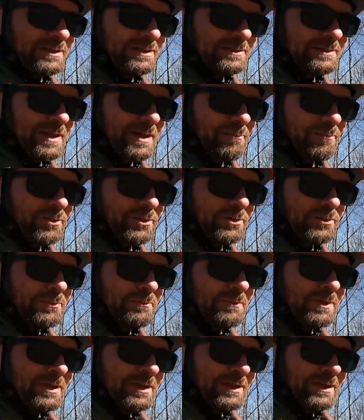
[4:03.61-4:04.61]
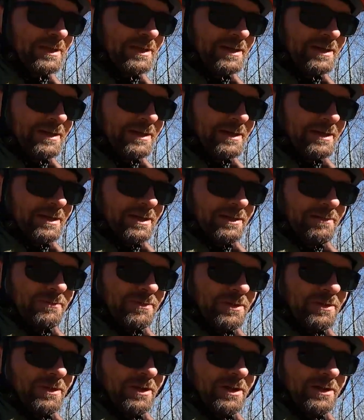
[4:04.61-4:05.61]
in the same room
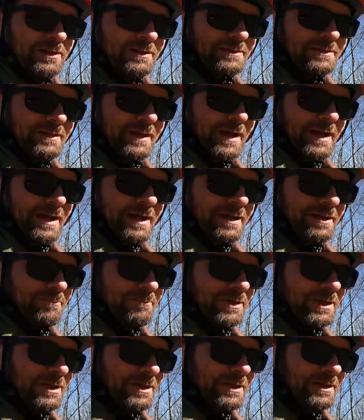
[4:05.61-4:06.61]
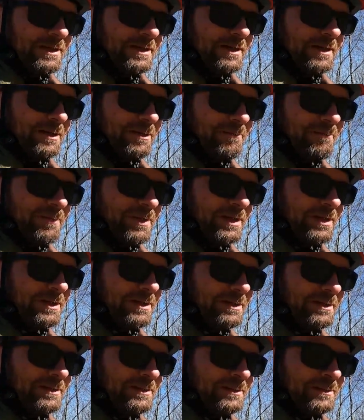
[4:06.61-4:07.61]
for the longest time.
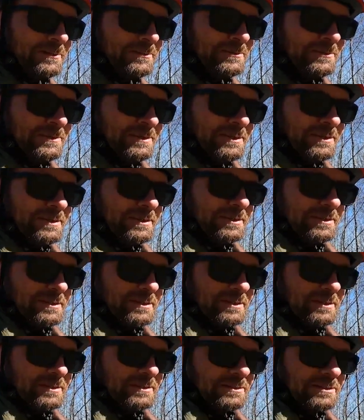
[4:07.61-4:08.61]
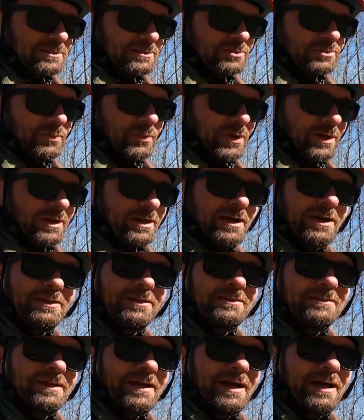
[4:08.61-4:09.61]
Um, she was working
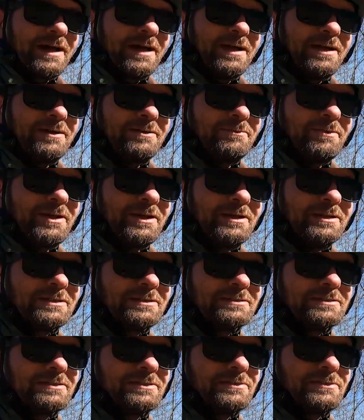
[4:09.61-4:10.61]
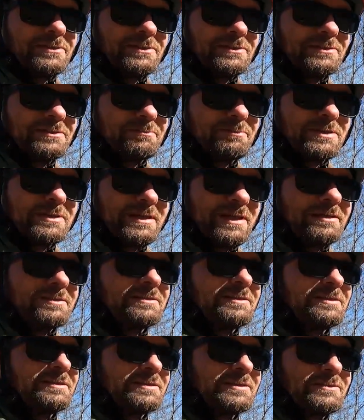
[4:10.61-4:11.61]
all the time. She was
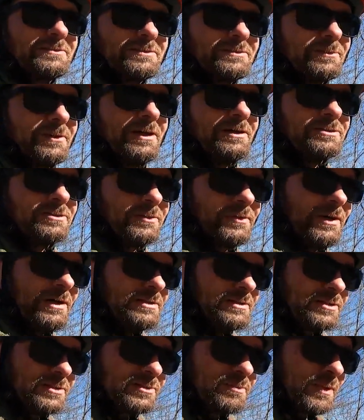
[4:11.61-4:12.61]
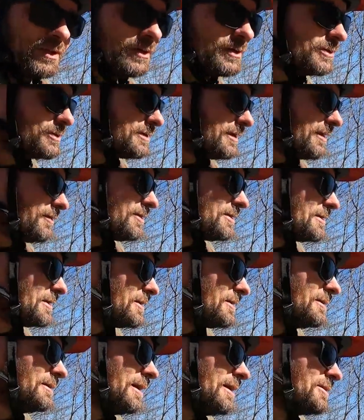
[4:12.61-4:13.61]
potential. She was well. She was exposed every
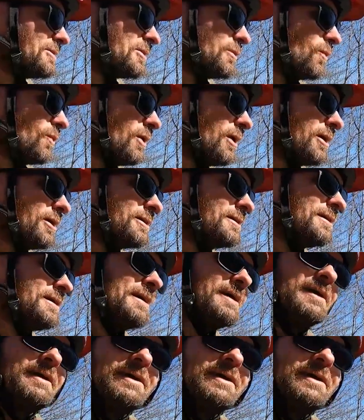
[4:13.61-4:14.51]
single day she worked.